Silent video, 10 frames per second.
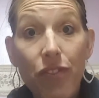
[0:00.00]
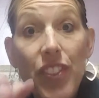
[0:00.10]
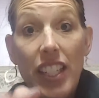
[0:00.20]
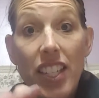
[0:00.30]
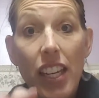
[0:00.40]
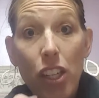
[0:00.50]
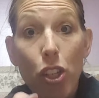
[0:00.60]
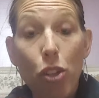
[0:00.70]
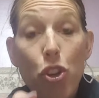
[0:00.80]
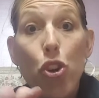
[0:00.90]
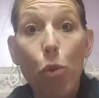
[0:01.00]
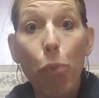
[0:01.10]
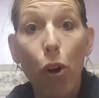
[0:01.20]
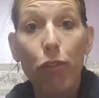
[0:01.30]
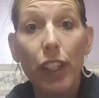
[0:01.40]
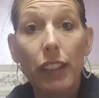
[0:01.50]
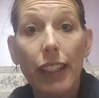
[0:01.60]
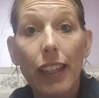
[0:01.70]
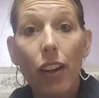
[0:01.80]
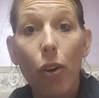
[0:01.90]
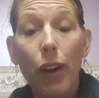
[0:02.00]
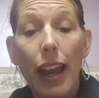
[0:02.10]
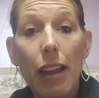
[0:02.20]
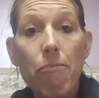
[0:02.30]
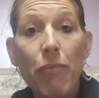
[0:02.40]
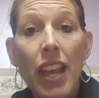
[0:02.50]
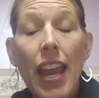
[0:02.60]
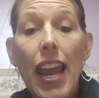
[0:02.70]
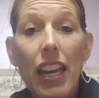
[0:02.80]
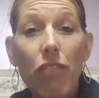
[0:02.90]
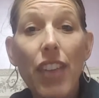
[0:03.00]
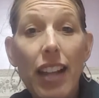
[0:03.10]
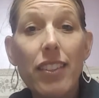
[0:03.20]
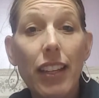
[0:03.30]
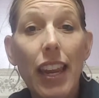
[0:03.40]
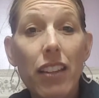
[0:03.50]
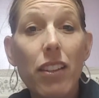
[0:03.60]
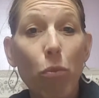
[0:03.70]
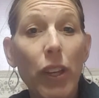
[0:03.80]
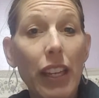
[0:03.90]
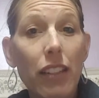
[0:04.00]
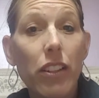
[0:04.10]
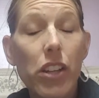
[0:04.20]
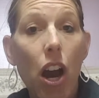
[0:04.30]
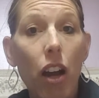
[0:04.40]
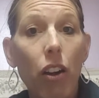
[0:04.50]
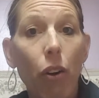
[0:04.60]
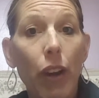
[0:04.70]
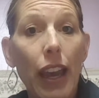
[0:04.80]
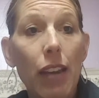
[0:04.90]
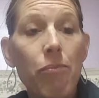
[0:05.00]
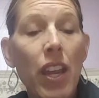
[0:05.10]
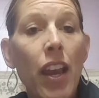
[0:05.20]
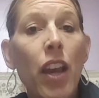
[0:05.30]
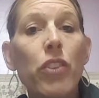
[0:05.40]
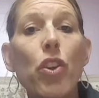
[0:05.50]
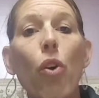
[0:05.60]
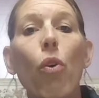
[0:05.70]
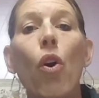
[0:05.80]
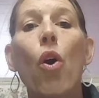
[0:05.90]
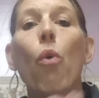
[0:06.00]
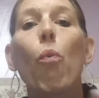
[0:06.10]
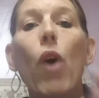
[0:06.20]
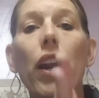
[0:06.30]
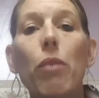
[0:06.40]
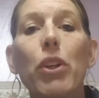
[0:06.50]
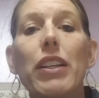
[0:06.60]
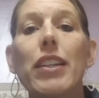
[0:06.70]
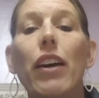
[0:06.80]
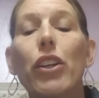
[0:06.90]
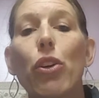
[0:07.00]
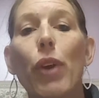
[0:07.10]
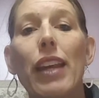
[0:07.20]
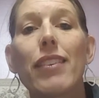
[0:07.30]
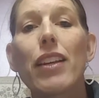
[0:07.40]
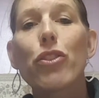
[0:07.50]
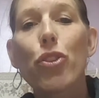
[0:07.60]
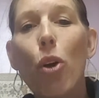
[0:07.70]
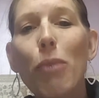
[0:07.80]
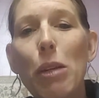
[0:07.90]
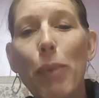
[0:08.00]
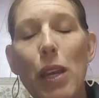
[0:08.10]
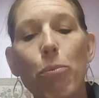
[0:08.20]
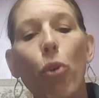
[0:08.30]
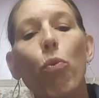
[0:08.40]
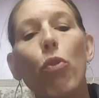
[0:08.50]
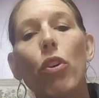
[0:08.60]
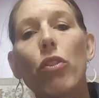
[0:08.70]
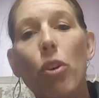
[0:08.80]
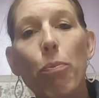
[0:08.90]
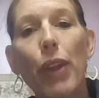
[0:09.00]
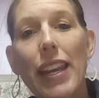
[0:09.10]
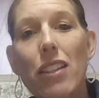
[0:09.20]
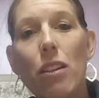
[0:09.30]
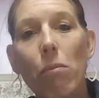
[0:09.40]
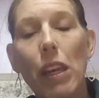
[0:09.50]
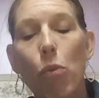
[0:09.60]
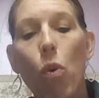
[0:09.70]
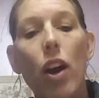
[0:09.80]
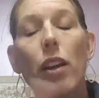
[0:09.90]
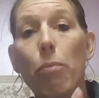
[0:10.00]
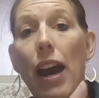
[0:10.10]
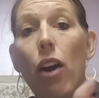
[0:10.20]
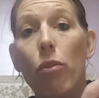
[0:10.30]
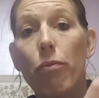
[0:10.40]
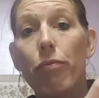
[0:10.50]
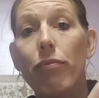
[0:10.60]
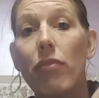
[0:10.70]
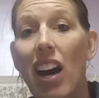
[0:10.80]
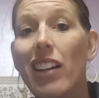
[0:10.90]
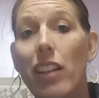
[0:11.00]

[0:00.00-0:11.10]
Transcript: fitting you perfectly, okay? And if that's the case, then we need to talk, okay? So what I'm going to tell you is that so many people complain to me, one, about not